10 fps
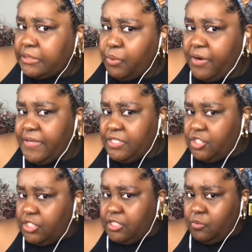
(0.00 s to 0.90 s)
Where is
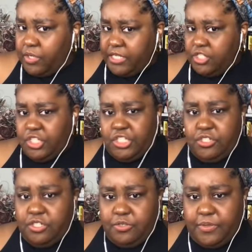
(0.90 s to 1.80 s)
Jill? What is Jill
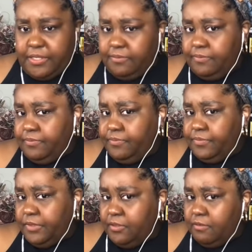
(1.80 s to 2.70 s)
doing?
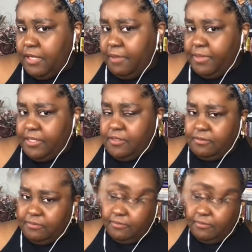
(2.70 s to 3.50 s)
Got my little...